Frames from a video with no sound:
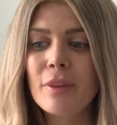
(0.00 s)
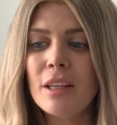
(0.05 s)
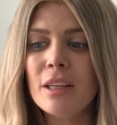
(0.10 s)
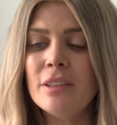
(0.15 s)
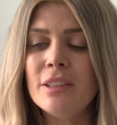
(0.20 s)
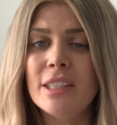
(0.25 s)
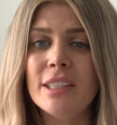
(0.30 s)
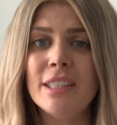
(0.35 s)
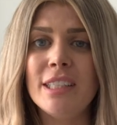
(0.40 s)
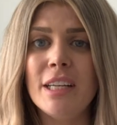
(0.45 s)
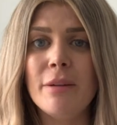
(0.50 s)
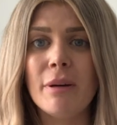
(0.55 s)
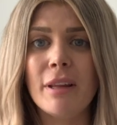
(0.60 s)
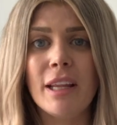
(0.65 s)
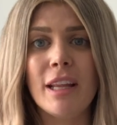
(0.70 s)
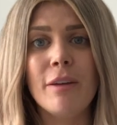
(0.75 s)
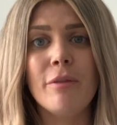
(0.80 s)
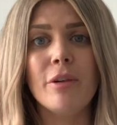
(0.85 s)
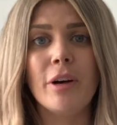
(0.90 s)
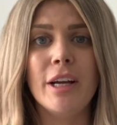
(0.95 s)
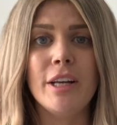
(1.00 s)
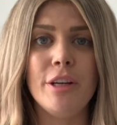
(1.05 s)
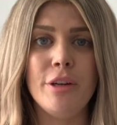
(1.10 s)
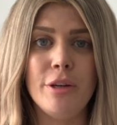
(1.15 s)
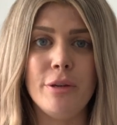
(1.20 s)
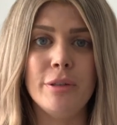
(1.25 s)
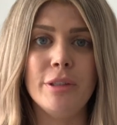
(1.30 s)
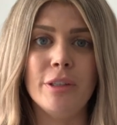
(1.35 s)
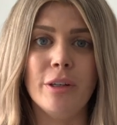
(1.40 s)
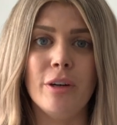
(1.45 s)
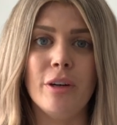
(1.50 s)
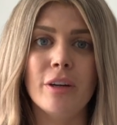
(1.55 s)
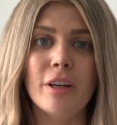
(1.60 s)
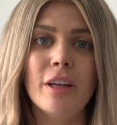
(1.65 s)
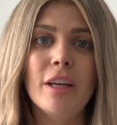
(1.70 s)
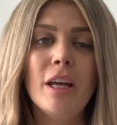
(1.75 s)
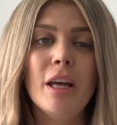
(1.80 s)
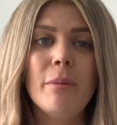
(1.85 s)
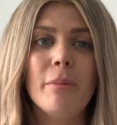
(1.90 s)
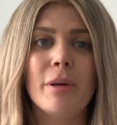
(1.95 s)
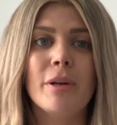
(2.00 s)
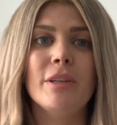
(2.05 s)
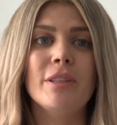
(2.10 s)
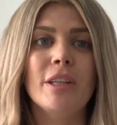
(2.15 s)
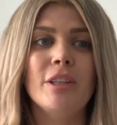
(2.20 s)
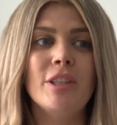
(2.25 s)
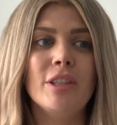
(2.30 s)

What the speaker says: to see whether they've got any new stock, because I